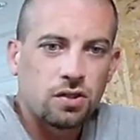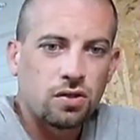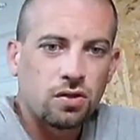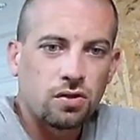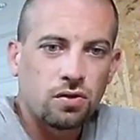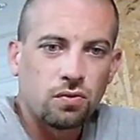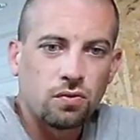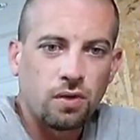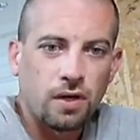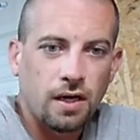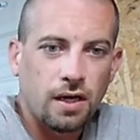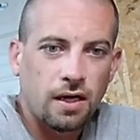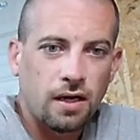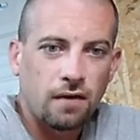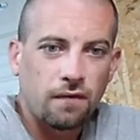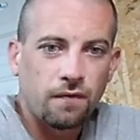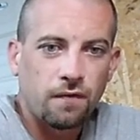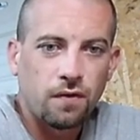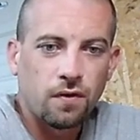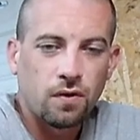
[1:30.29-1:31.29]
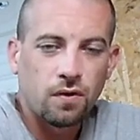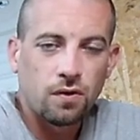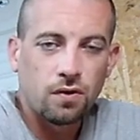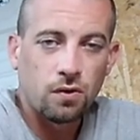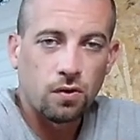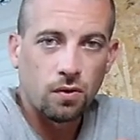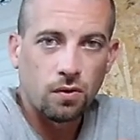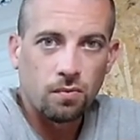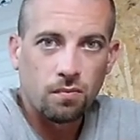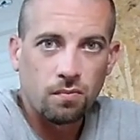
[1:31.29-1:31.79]
You have
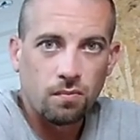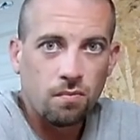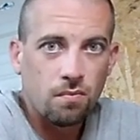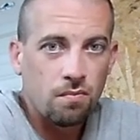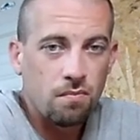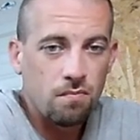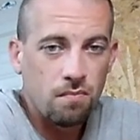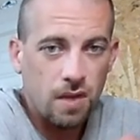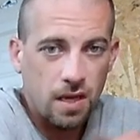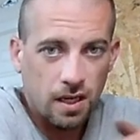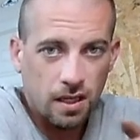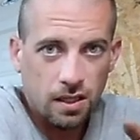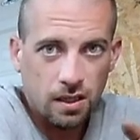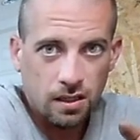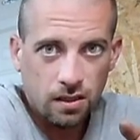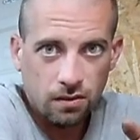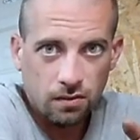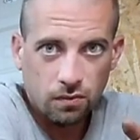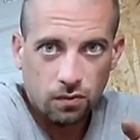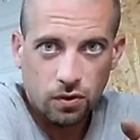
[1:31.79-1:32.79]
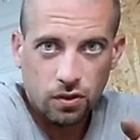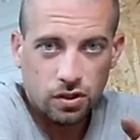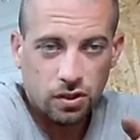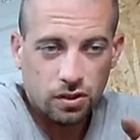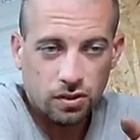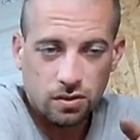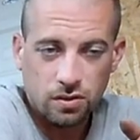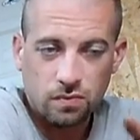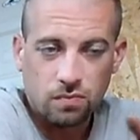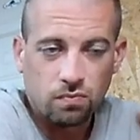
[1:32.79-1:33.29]
your MIG, which
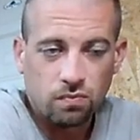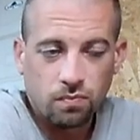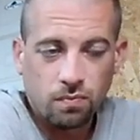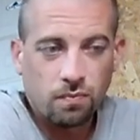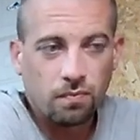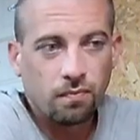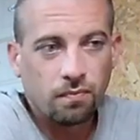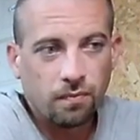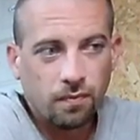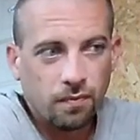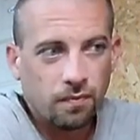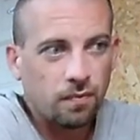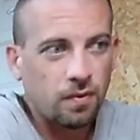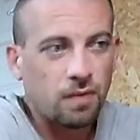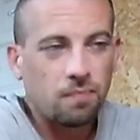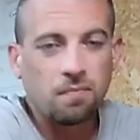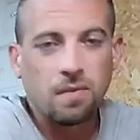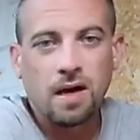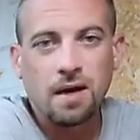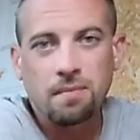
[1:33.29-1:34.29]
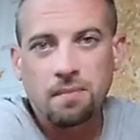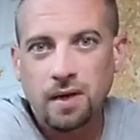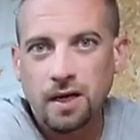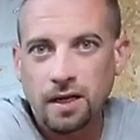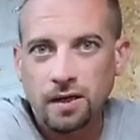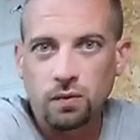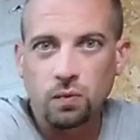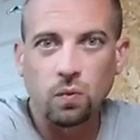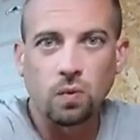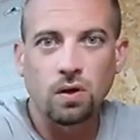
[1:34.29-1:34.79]
is, in my
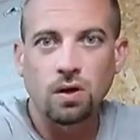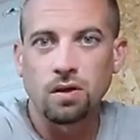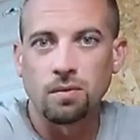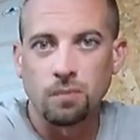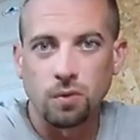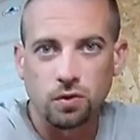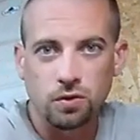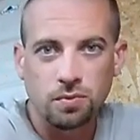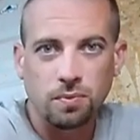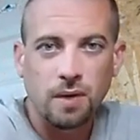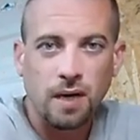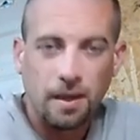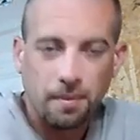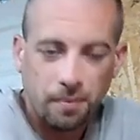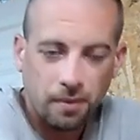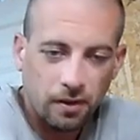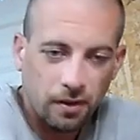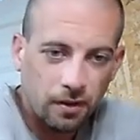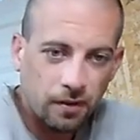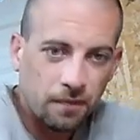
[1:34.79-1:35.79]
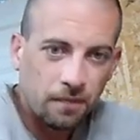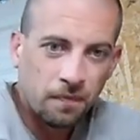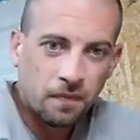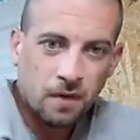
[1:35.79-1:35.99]
mind, one of the most popular.